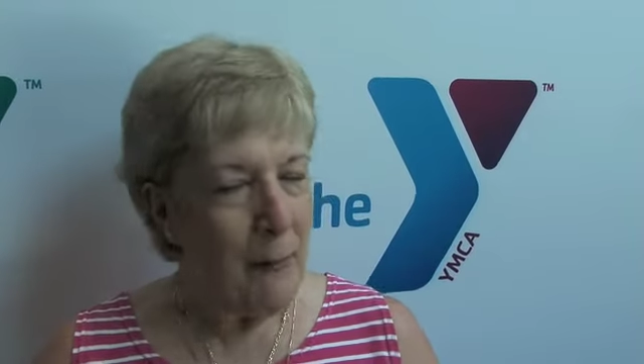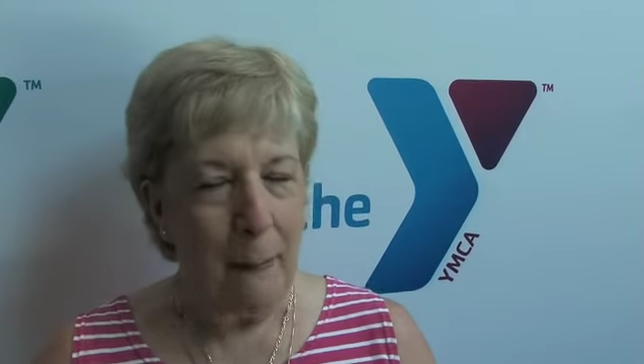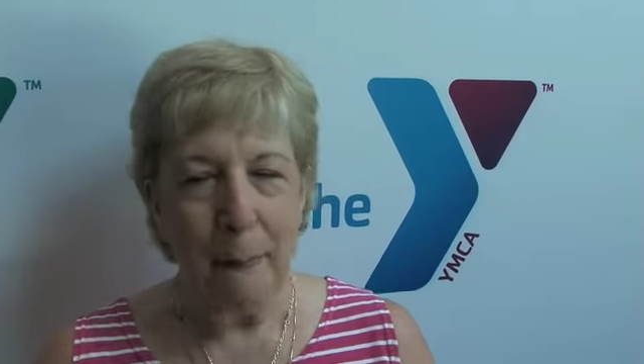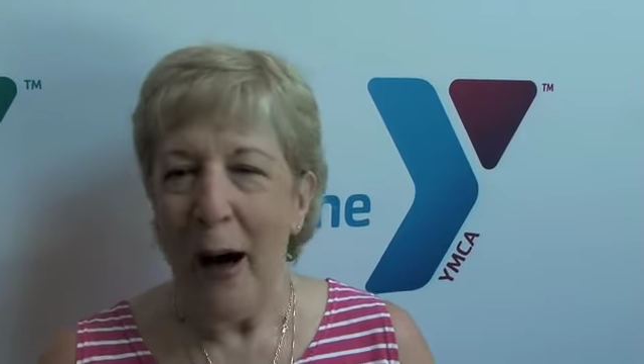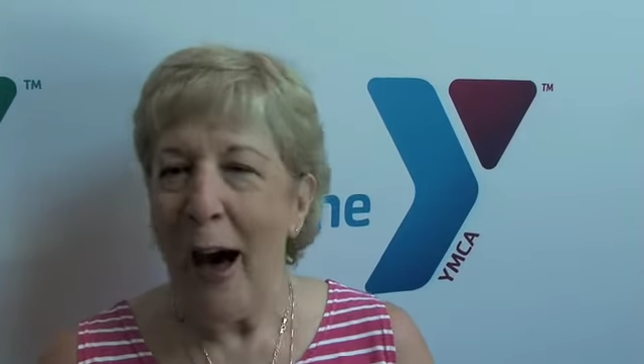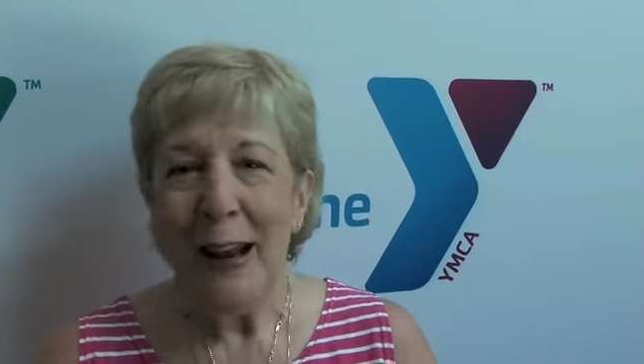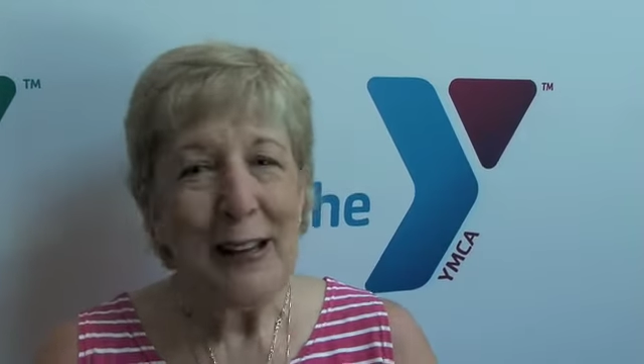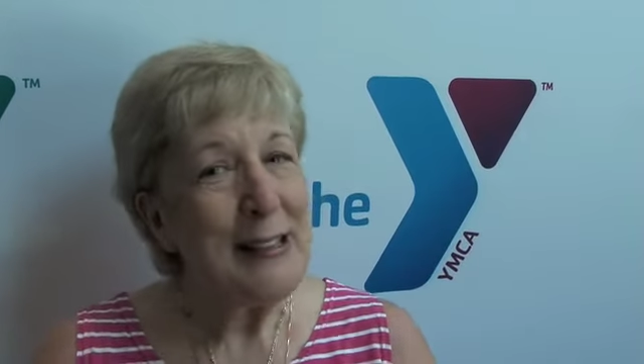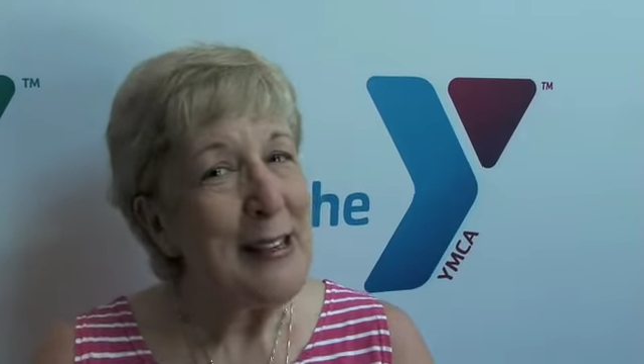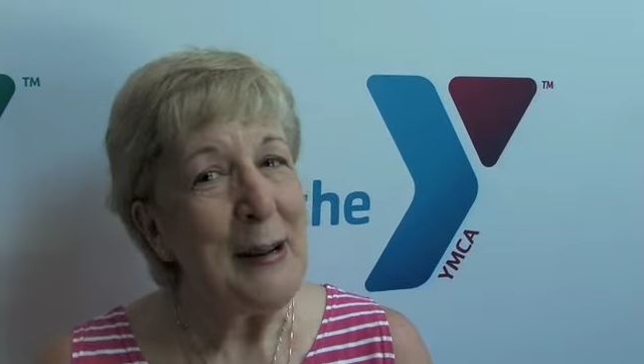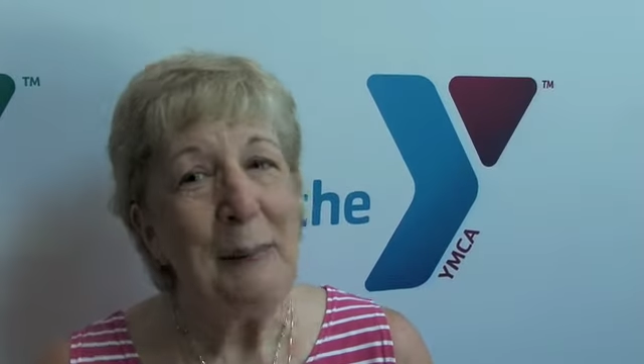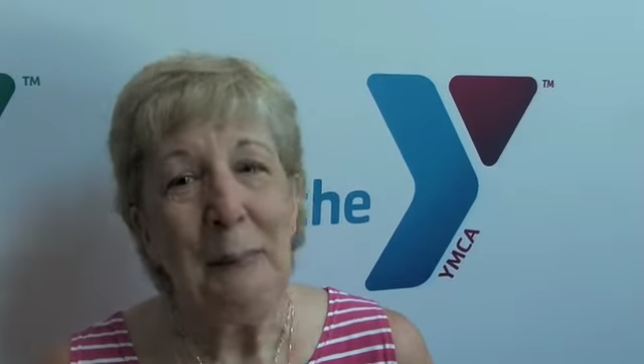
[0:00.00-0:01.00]
My
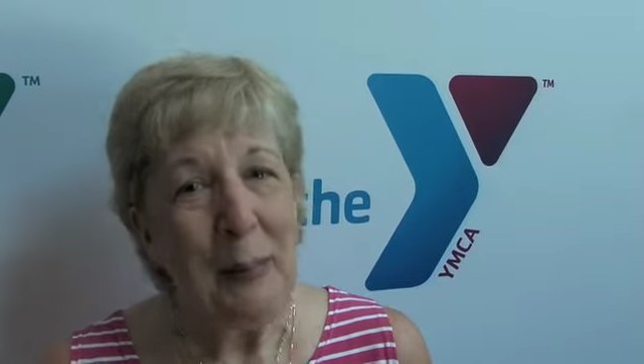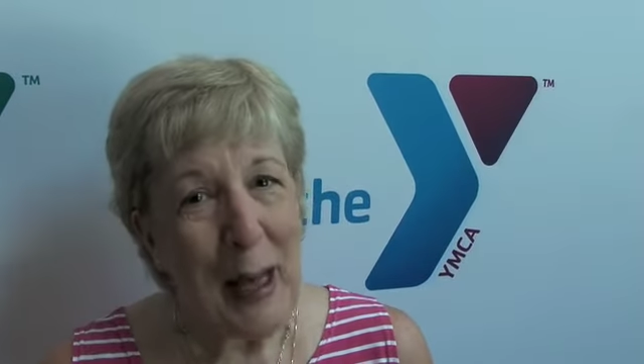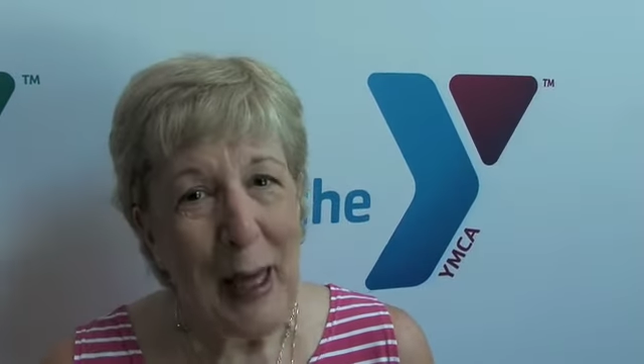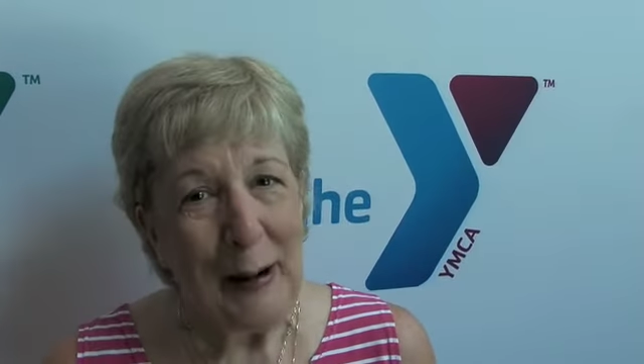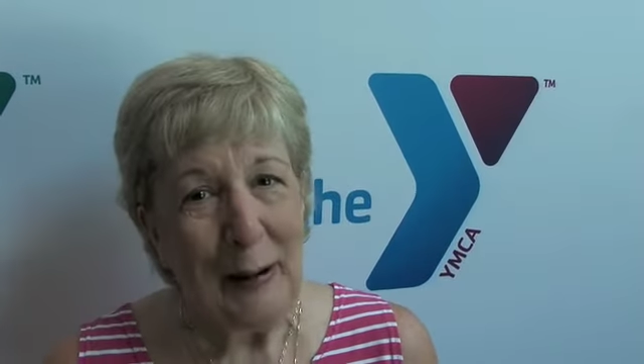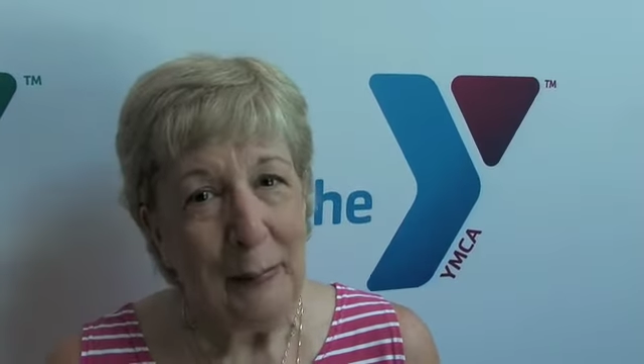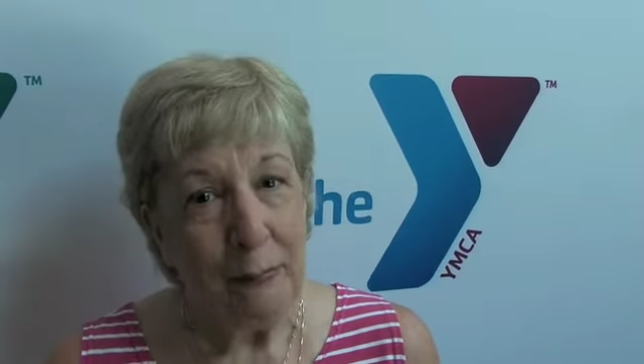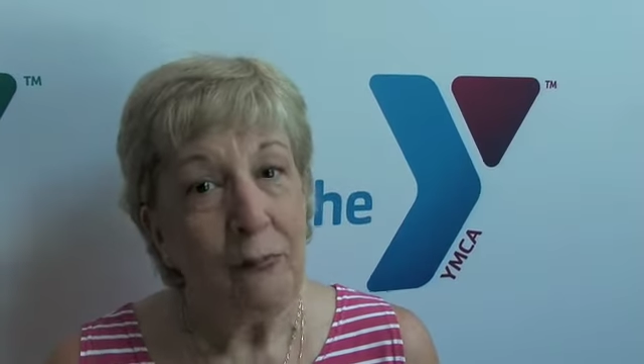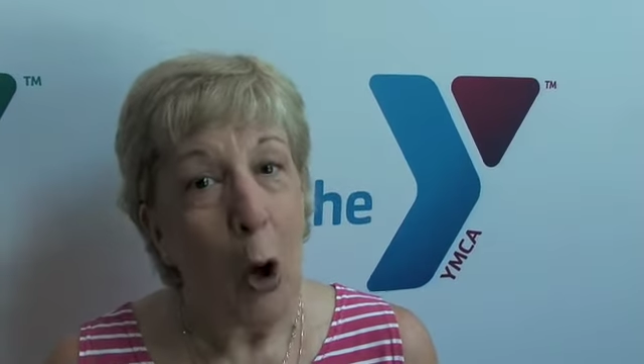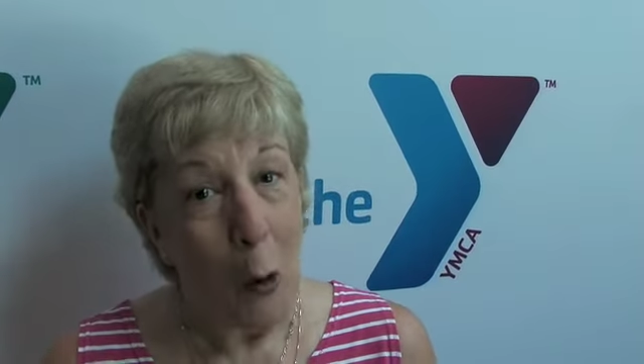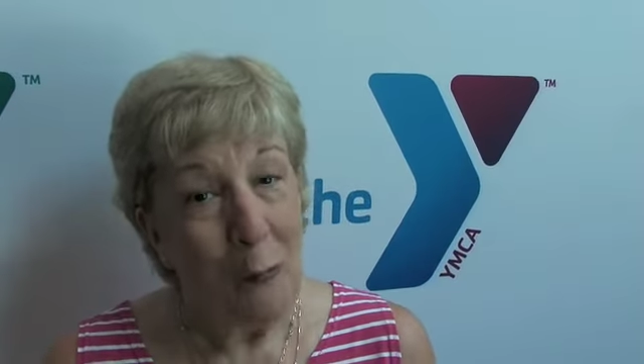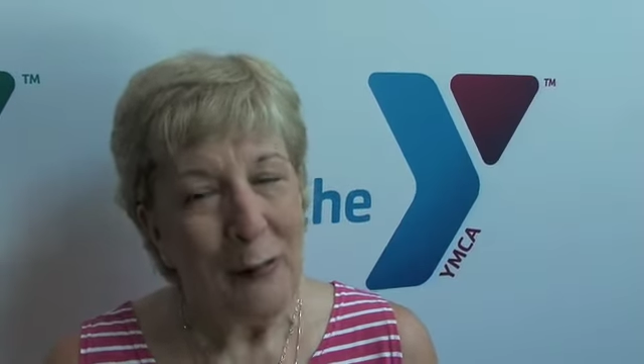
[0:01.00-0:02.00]
body's getting better,
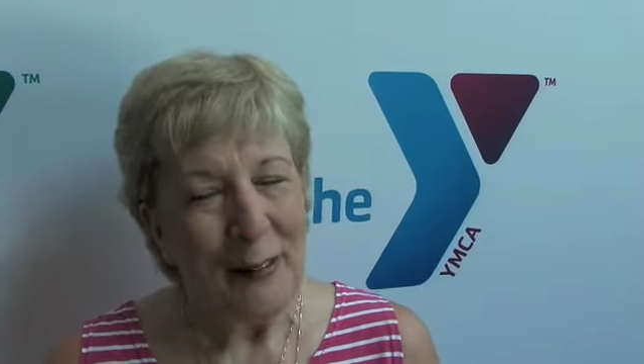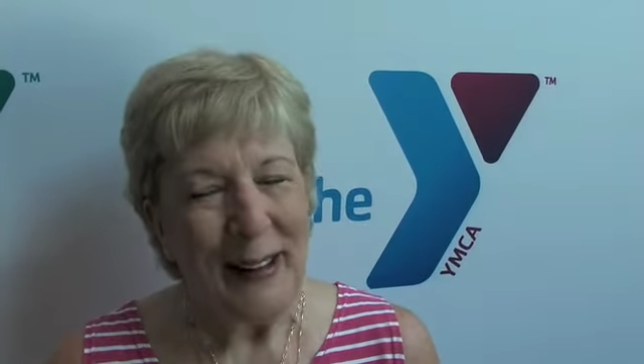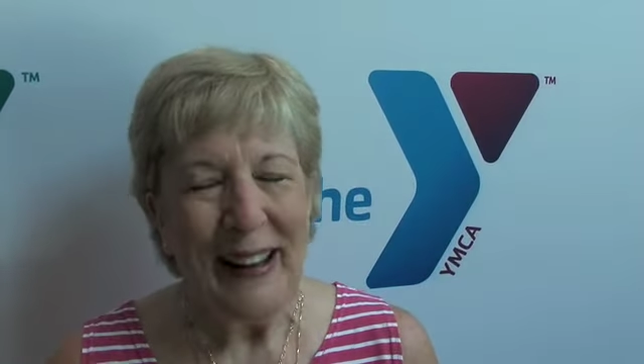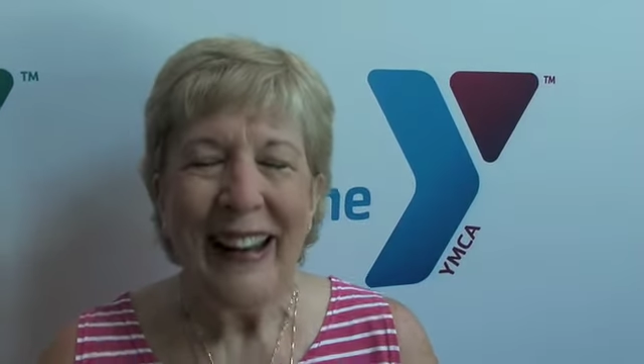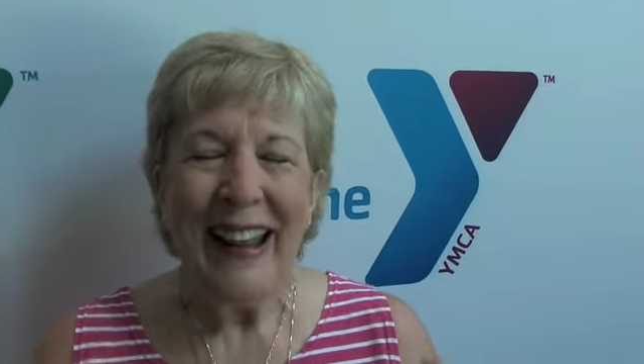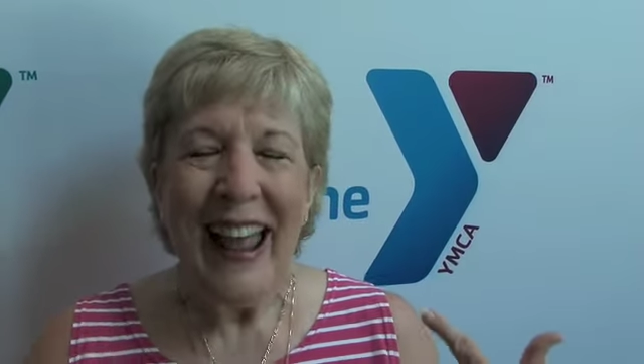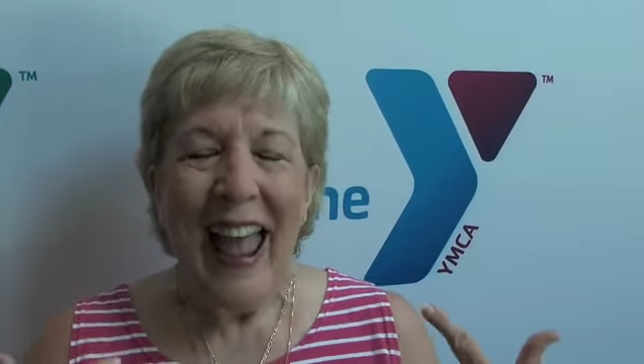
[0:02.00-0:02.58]
hopefully.